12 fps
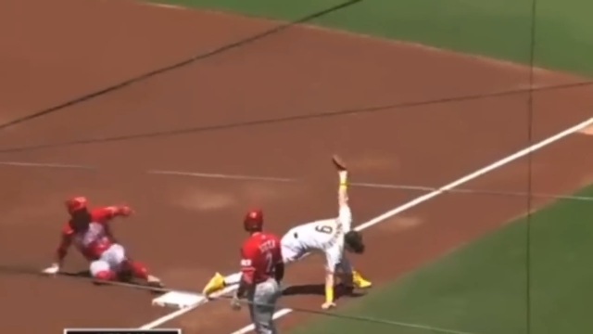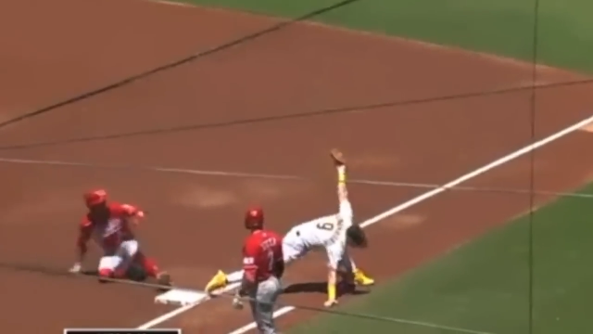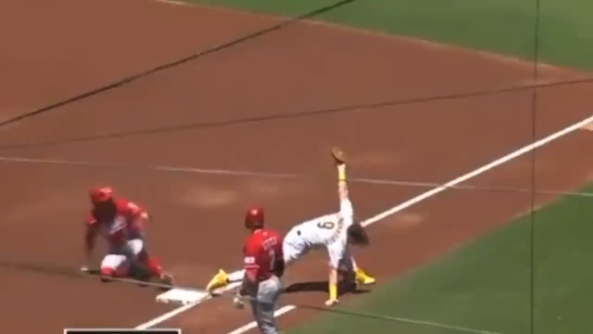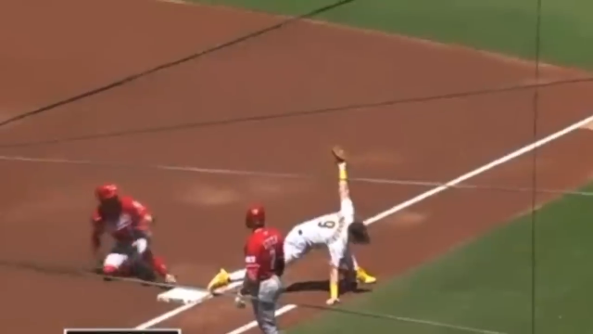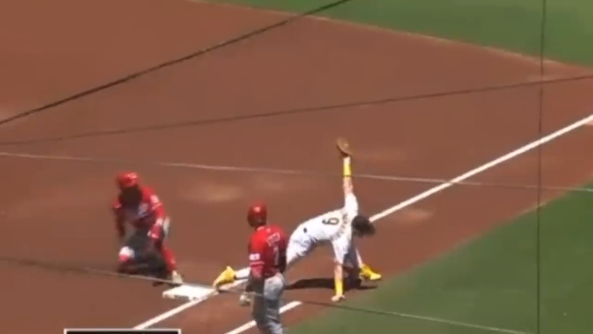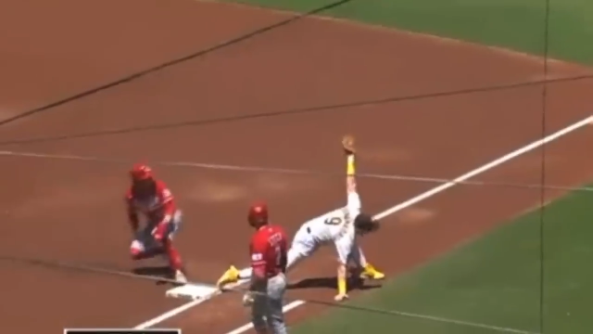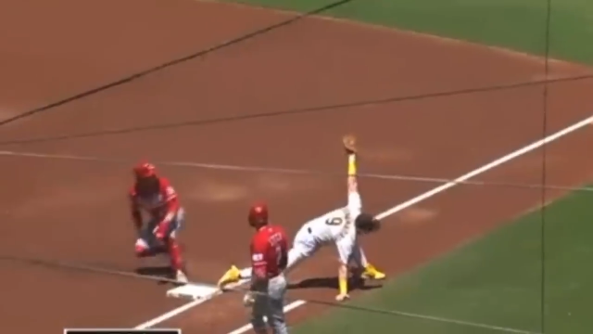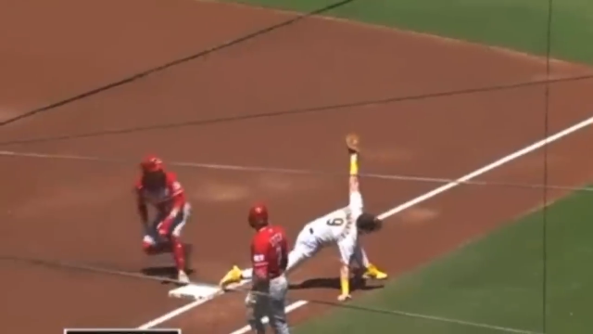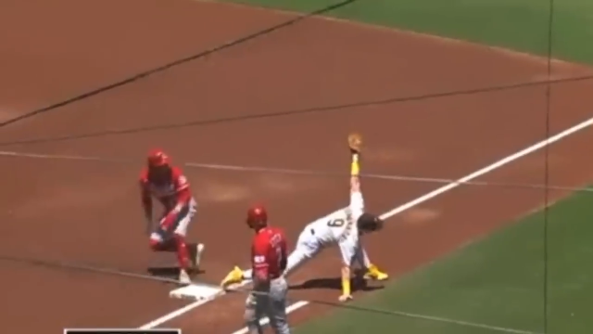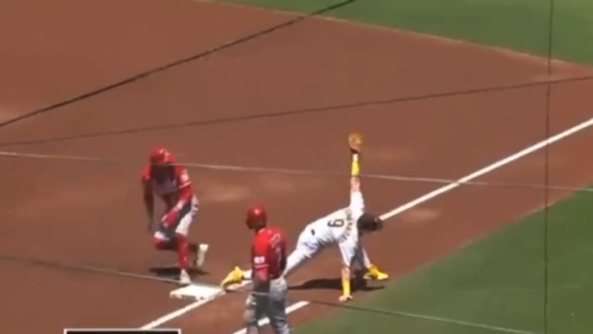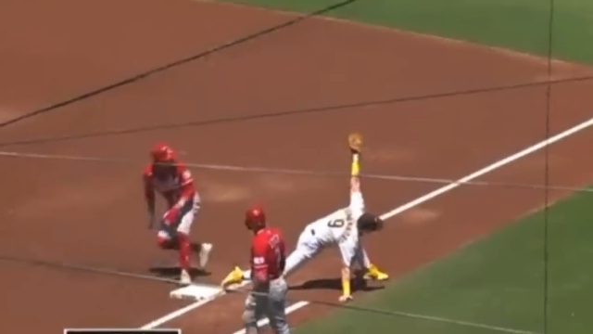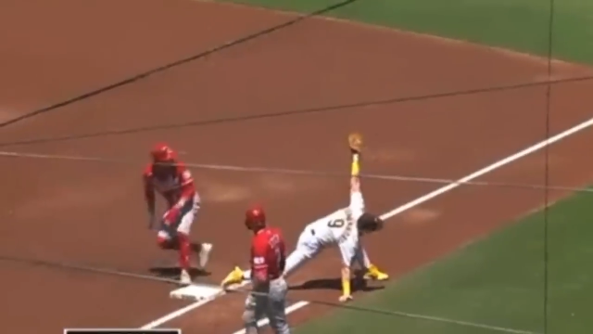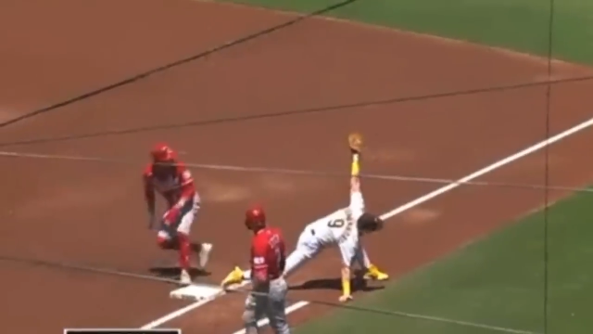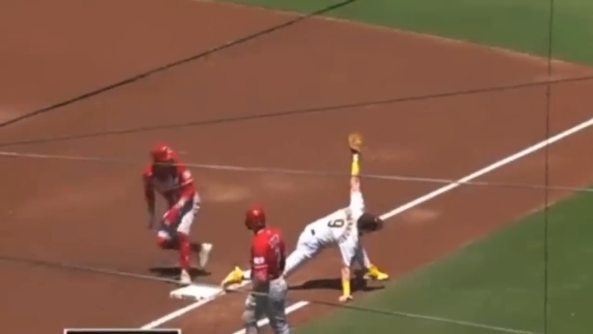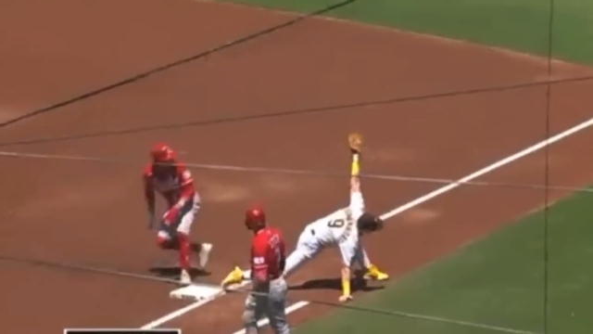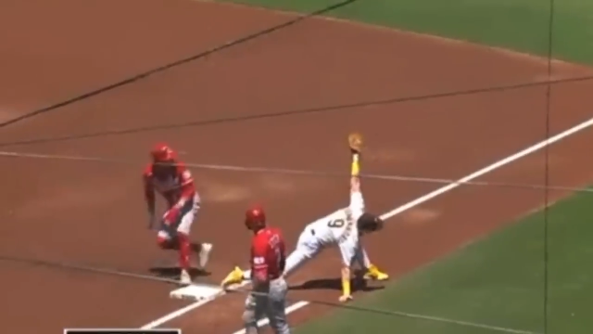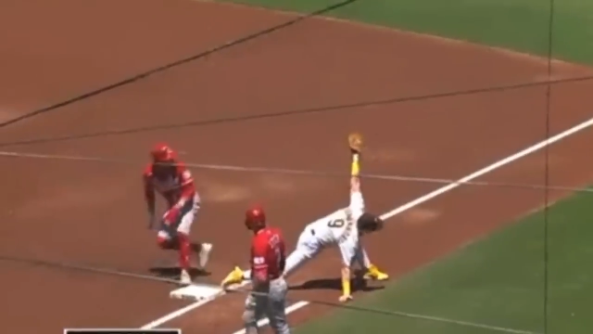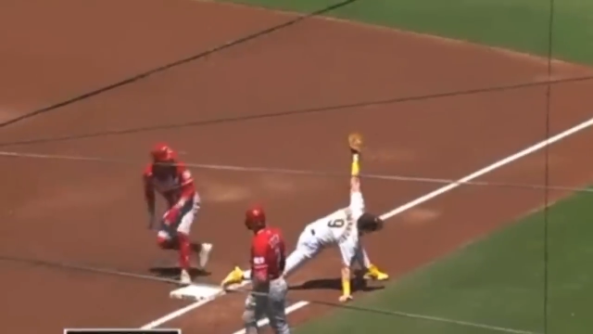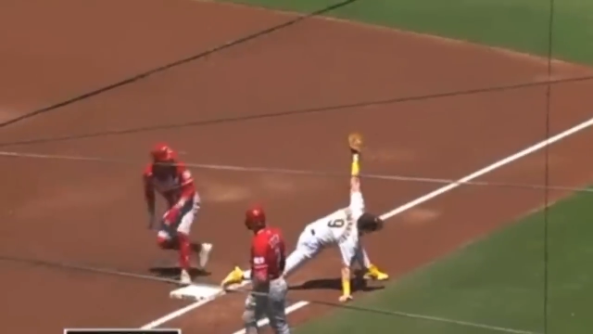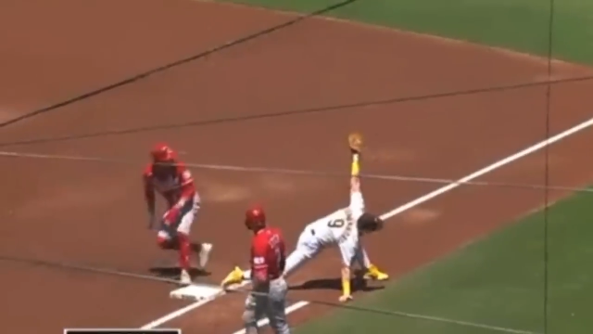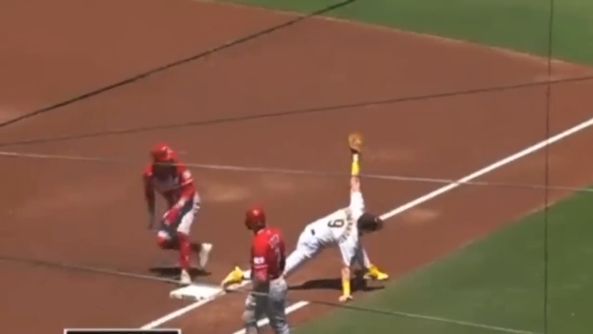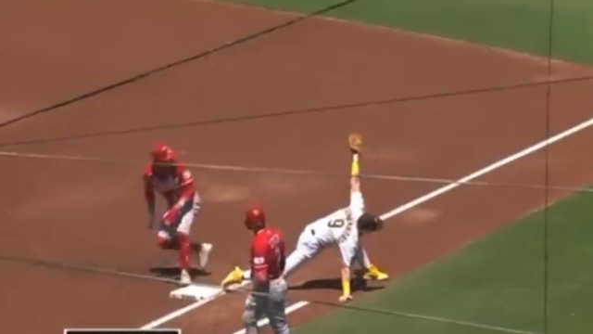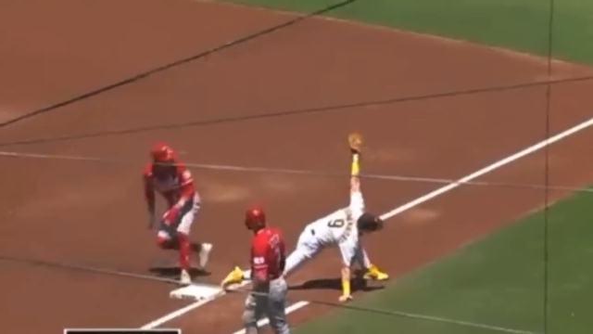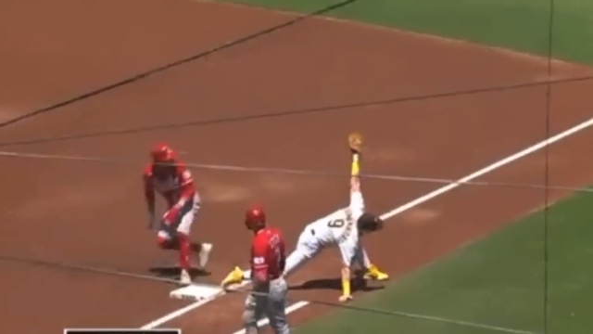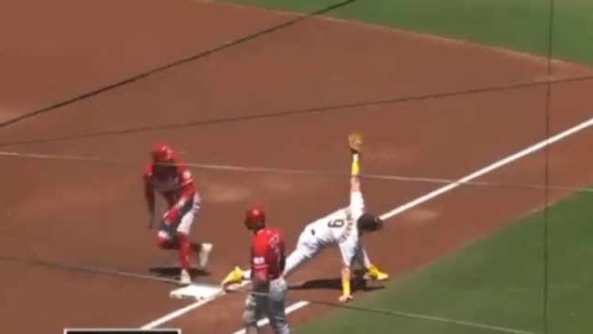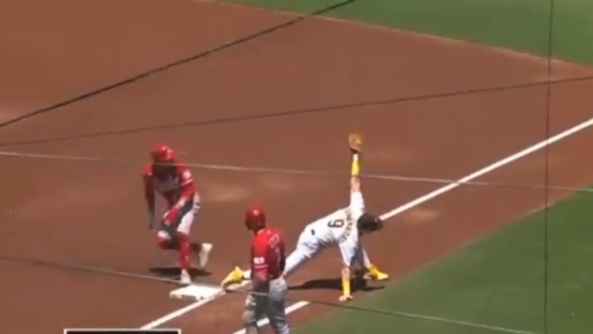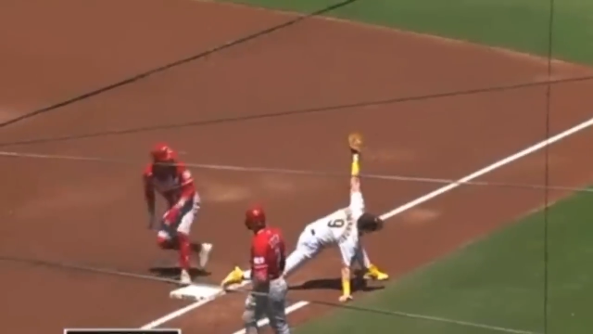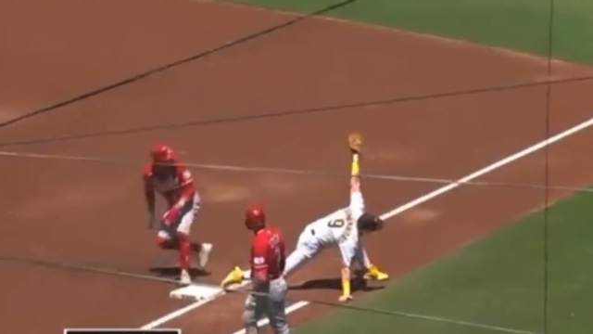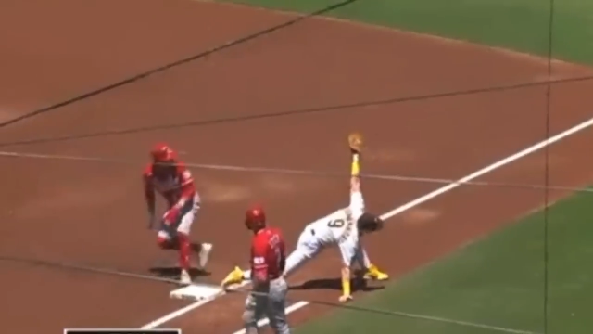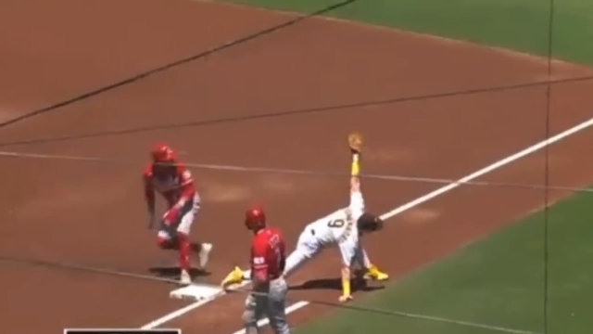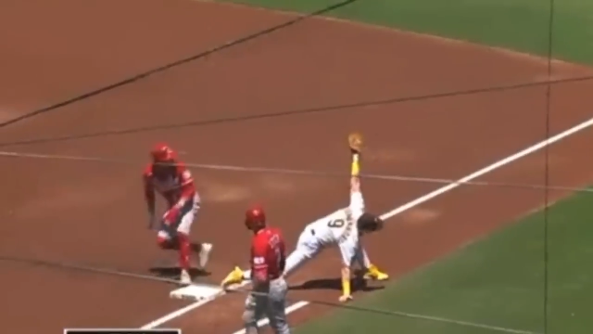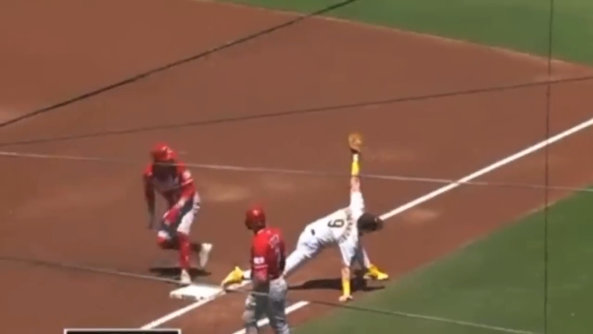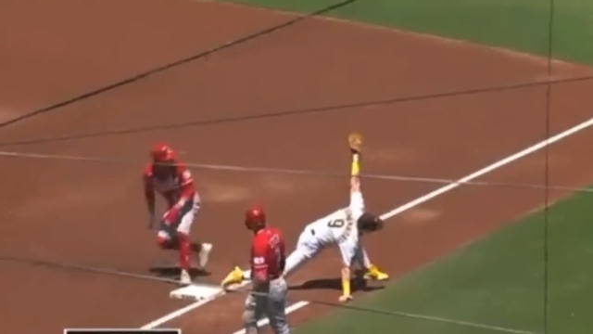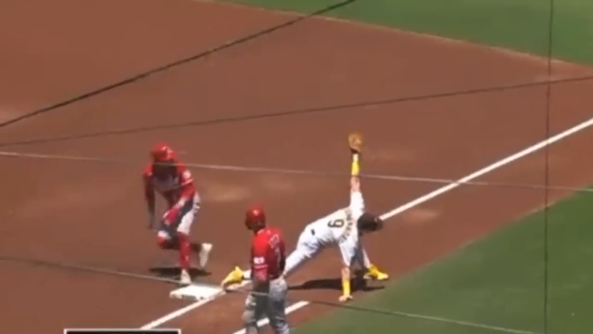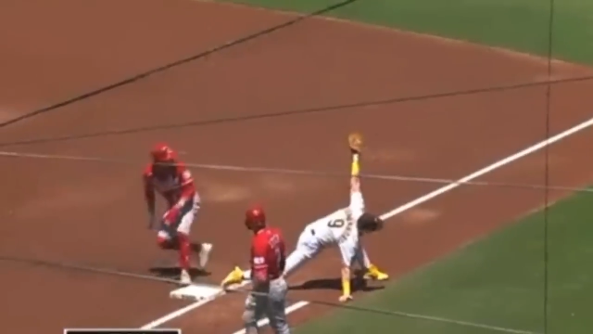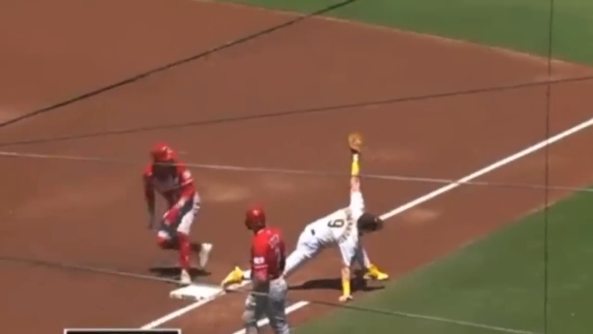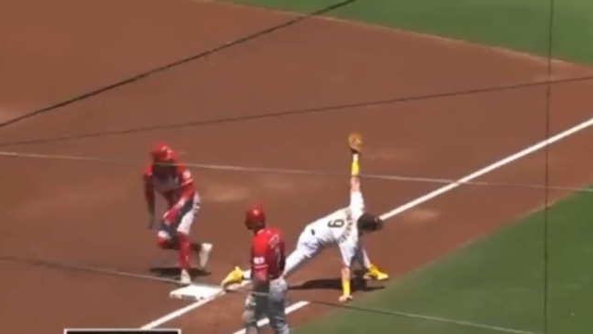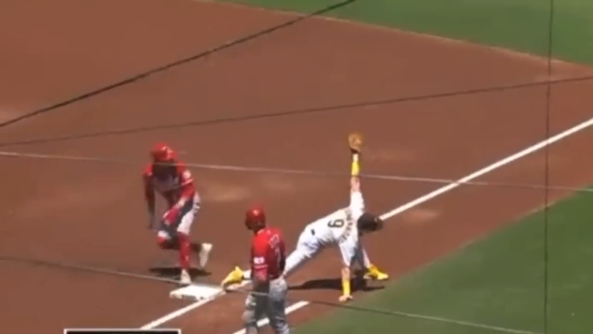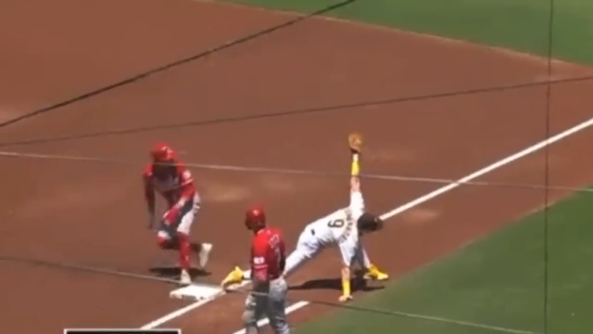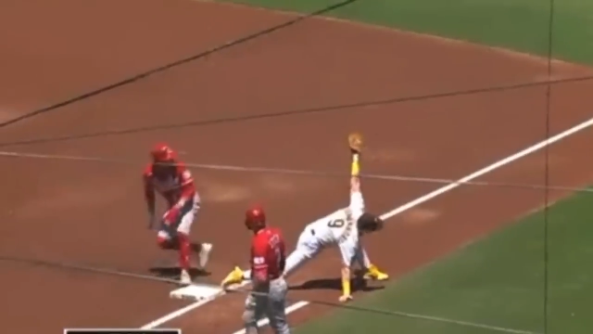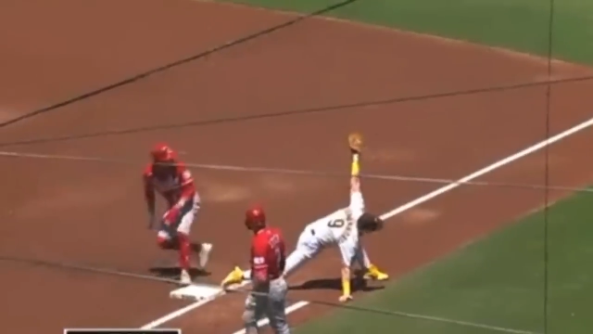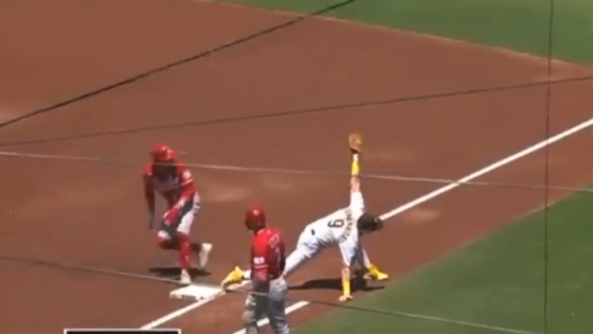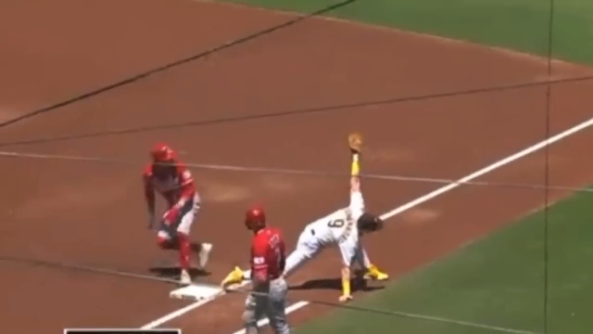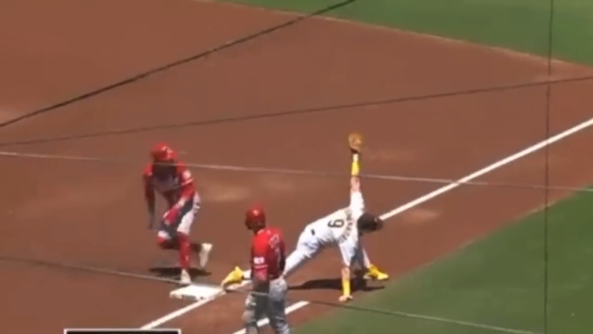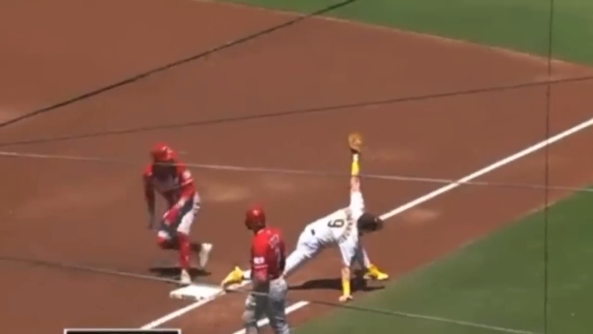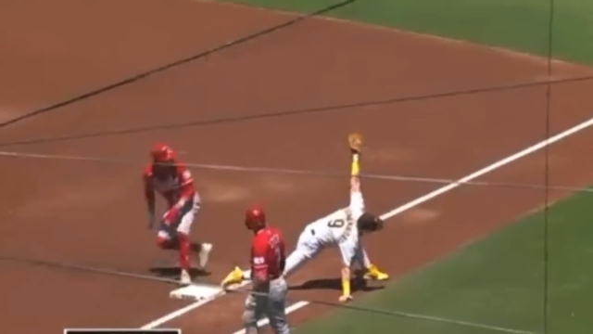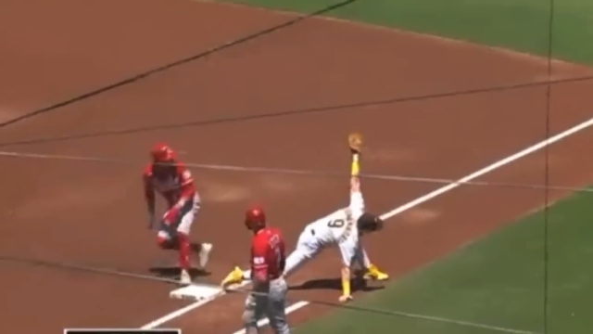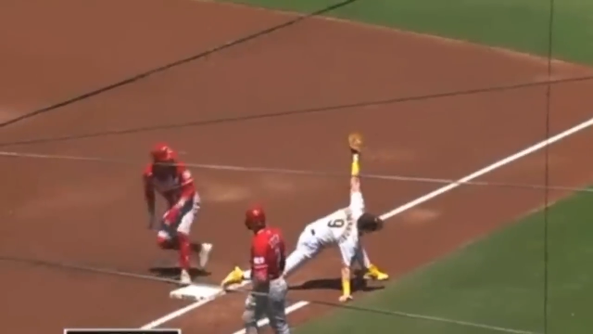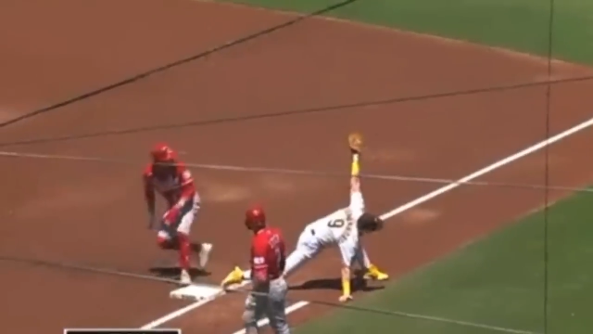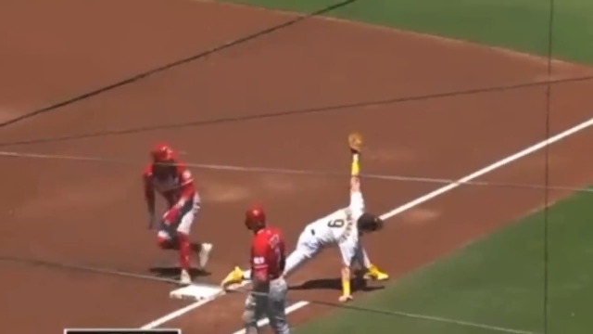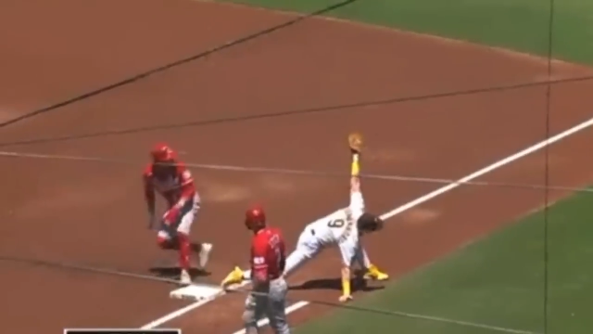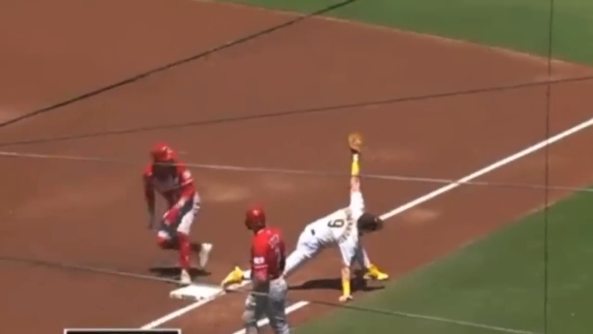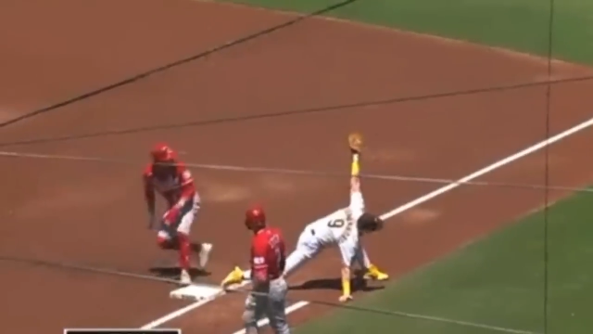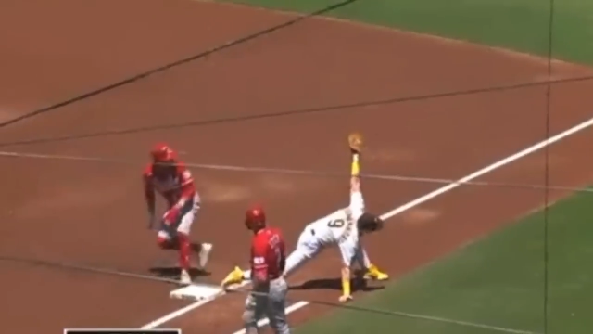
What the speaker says: [unreadable: no face in view]